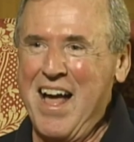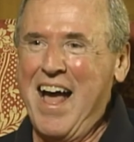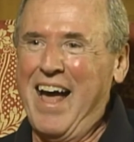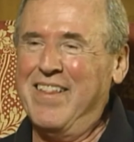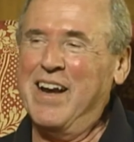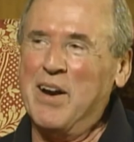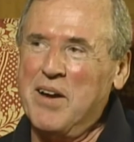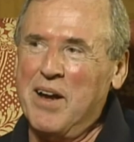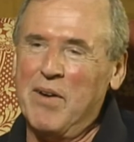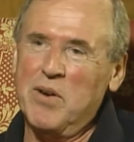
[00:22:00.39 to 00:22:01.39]
and then I,
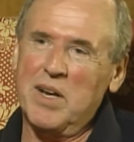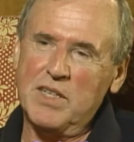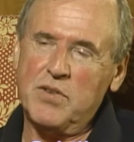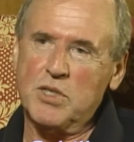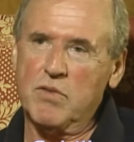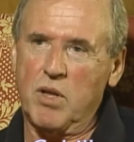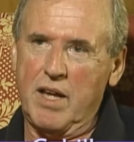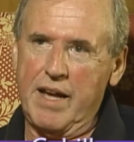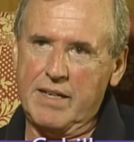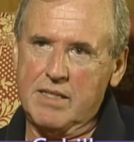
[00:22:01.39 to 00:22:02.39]
I realized, first of all,
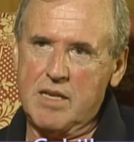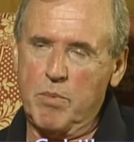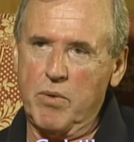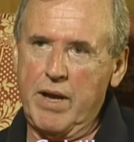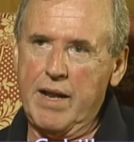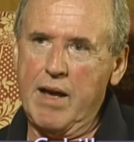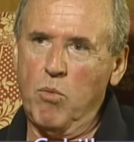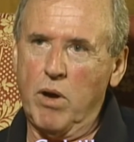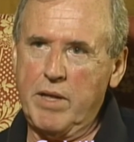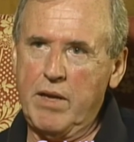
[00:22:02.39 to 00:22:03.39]
I had to separate out
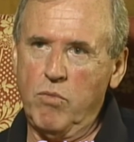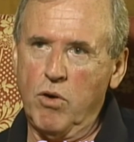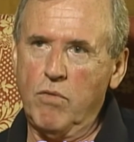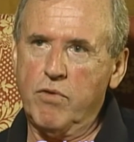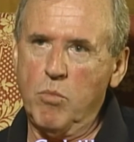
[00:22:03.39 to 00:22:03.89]
what he wrote from